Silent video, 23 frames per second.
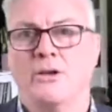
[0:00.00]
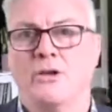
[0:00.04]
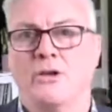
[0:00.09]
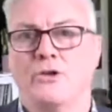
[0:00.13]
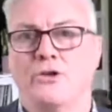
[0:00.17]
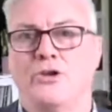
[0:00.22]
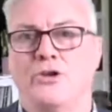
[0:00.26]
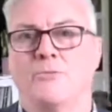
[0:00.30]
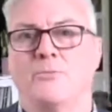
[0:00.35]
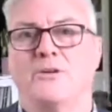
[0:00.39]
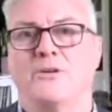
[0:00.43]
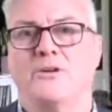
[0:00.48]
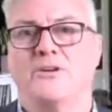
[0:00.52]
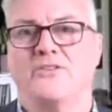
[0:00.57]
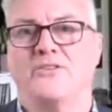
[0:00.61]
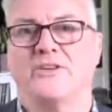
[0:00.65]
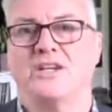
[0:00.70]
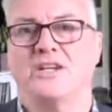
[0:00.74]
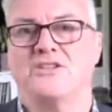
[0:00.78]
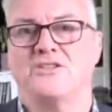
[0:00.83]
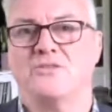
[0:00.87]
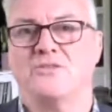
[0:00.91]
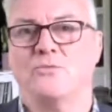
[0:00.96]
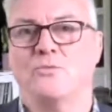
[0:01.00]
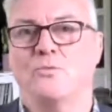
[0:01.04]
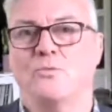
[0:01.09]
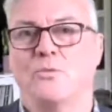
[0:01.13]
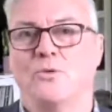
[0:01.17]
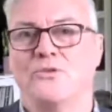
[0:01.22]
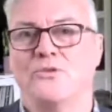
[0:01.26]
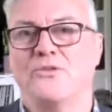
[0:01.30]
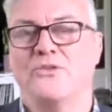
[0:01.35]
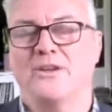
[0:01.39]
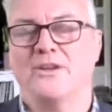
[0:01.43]
Humanisation
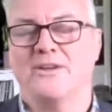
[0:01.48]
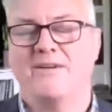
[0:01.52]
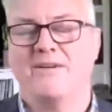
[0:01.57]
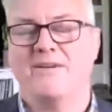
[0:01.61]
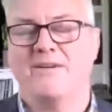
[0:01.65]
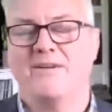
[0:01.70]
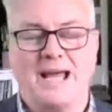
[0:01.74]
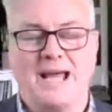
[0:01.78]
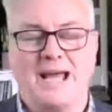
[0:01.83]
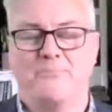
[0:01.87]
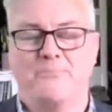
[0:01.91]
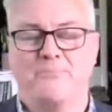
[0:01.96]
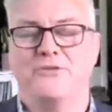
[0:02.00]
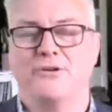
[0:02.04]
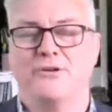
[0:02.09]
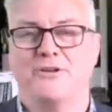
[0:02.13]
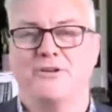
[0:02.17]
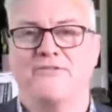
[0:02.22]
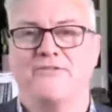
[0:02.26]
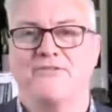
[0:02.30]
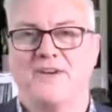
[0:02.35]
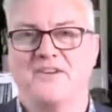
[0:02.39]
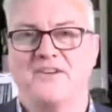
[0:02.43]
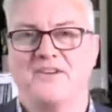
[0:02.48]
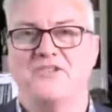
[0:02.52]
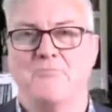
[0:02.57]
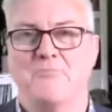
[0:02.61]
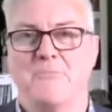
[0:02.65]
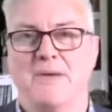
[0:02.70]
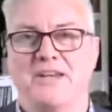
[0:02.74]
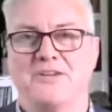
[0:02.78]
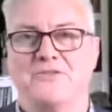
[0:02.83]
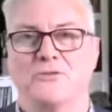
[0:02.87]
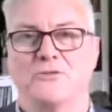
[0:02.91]
was absolutely
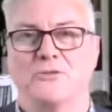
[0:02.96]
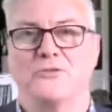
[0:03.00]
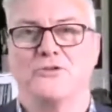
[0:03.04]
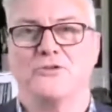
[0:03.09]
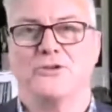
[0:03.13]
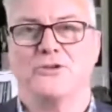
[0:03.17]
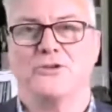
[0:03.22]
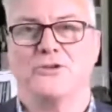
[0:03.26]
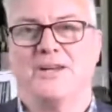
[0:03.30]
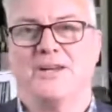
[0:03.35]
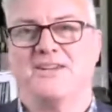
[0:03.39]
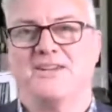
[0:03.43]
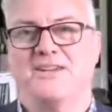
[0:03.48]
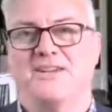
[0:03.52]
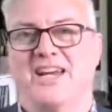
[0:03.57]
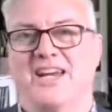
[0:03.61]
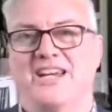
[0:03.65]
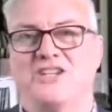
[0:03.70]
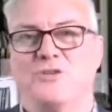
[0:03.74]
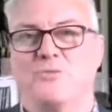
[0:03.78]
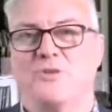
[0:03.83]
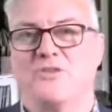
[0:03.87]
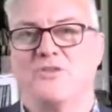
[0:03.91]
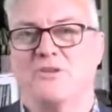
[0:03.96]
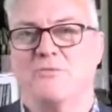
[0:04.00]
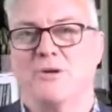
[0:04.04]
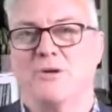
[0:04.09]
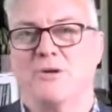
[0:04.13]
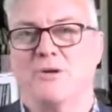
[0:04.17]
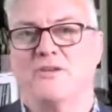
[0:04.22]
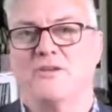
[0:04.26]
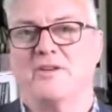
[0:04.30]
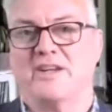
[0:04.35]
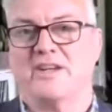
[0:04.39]
fundamental to engaging with and
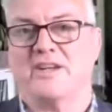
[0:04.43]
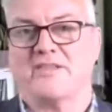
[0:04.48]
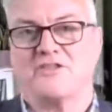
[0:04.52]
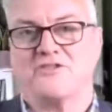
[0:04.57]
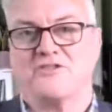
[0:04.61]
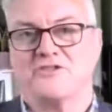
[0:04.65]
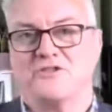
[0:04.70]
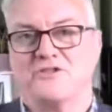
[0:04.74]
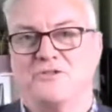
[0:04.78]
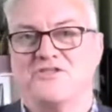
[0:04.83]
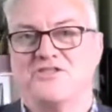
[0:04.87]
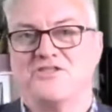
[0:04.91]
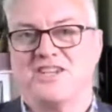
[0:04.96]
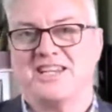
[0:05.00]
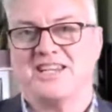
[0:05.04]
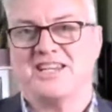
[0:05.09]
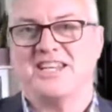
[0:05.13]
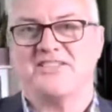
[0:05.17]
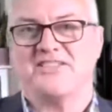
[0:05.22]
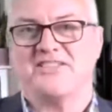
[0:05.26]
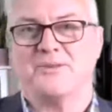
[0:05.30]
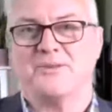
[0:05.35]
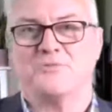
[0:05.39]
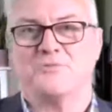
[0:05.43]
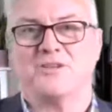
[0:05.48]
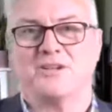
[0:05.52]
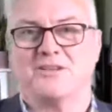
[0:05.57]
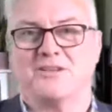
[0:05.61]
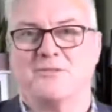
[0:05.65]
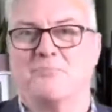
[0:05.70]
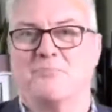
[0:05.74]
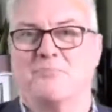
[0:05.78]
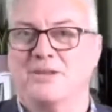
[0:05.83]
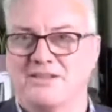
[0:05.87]
motivating those students to get them to
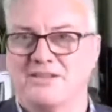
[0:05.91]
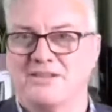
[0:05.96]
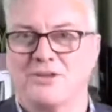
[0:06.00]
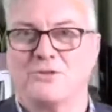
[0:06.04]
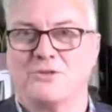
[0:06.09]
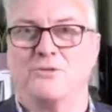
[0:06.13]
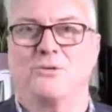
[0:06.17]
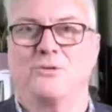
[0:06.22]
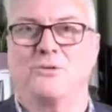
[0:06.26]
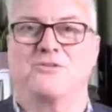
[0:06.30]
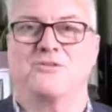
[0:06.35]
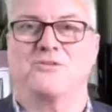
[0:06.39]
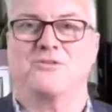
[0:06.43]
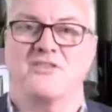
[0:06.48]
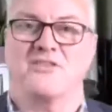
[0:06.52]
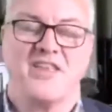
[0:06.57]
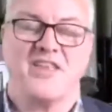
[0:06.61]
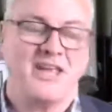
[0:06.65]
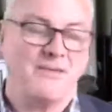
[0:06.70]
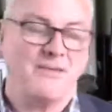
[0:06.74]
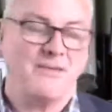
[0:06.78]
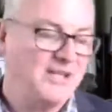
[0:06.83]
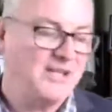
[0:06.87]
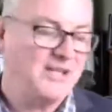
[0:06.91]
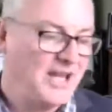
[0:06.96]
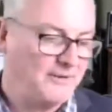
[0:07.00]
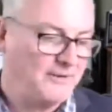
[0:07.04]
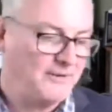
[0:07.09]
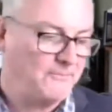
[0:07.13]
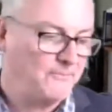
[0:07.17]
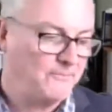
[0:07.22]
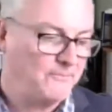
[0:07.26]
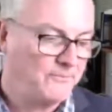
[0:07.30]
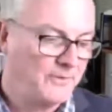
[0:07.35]
complete the courses that they
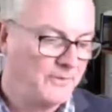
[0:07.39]
began,